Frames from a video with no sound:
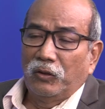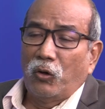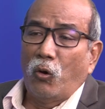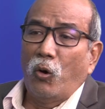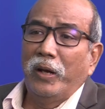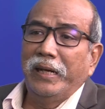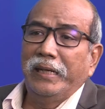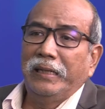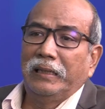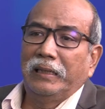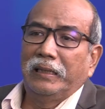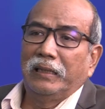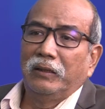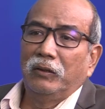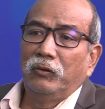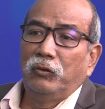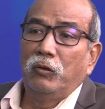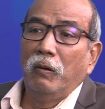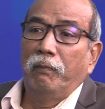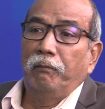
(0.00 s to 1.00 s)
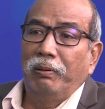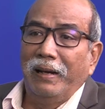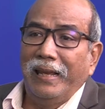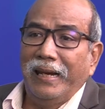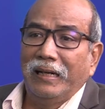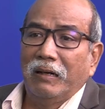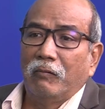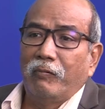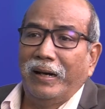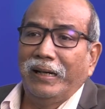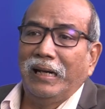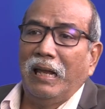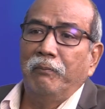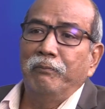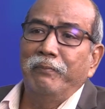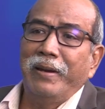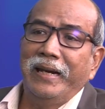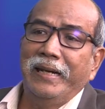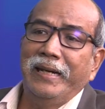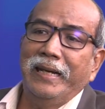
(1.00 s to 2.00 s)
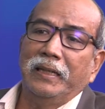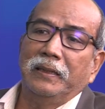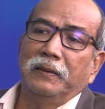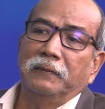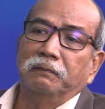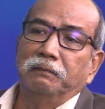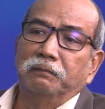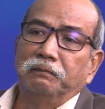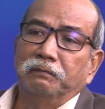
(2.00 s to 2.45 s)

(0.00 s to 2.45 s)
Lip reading: coins to play the one-arm bandit.